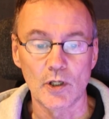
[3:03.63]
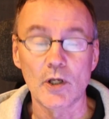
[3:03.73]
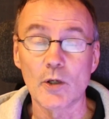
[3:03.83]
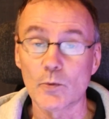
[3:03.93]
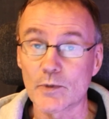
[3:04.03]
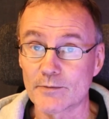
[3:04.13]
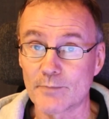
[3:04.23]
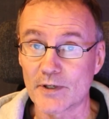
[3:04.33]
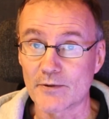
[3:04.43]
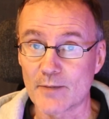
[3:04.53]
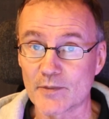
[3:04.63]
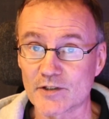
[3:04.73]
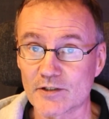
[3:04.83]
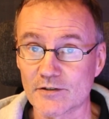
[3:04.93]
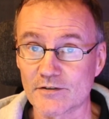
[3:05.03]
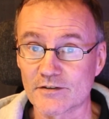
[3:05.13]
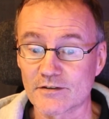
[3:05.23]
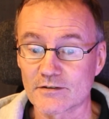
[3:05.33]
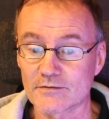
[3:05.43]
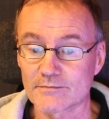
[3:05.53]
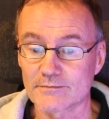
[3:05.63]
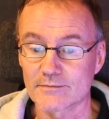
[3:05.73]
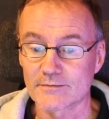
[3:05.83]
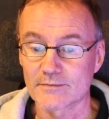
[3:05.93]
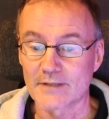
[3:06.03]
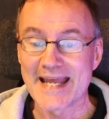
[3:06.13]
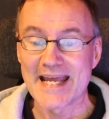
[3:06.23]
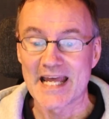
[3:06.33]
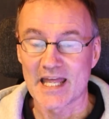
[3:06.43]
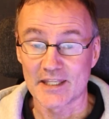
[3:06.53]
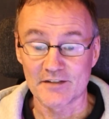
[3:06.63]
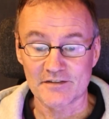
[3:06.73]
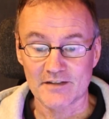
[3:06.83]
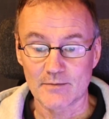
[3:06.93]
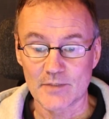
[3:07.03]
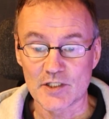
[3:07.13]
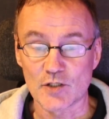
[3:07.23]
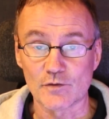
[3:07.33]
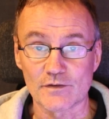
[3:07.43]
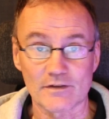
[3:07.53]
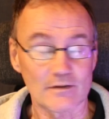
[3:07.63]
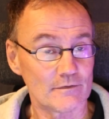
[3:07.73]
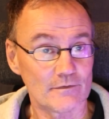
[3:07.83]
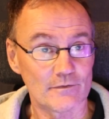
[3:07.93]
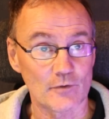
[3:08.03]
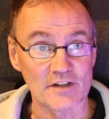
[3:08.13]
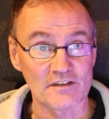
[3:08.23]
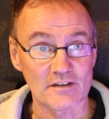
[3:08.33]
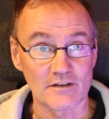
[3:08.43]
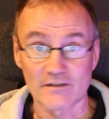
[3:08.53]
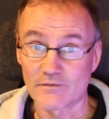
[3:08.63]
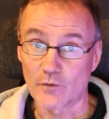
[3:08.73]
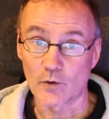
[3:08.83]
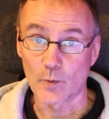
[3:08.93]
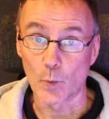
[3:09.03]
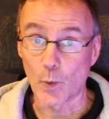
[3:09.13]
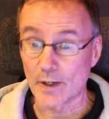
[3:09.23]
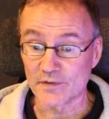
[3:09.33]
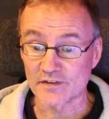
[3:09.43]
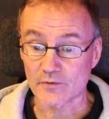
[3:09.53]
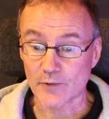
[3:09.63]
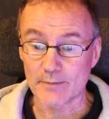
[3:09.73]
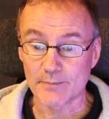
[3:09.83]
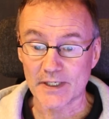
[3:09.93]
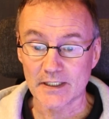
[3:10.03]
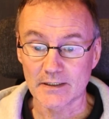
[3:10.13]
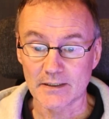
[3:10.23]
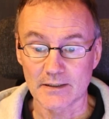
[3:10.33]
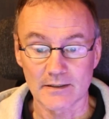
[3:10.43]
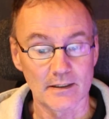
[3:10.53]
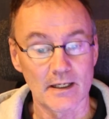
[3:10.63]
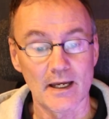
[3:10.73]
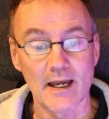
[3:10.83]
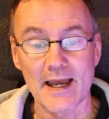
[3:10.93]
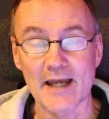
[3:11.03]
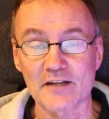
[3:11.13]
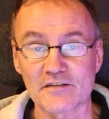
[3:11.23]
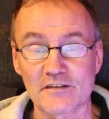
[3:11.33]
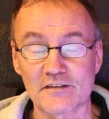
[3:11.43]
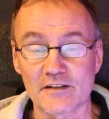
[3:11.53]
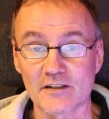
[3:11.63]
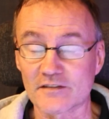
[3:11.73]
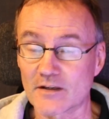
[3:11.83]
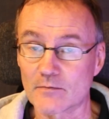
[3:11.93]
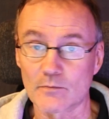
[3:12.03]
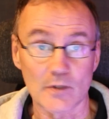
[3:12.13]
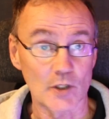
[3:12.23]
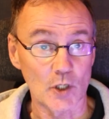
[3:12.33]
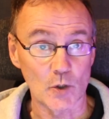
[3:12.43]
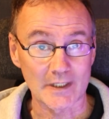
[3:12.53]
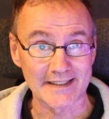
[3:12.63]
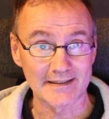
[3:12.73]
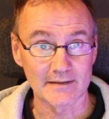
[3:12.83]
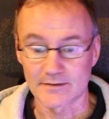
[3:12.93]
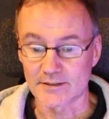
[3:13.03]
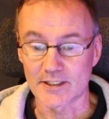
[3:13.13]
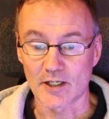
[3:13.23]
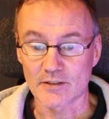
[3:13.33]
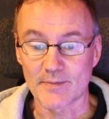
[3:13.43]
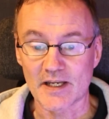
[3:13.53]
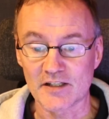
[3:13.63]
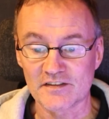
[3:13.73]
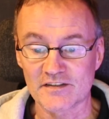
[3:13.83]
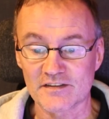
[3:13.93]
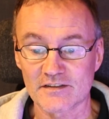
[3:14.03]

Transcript: with parameters. This can be used, for instance, for web scraping, accessing some local database,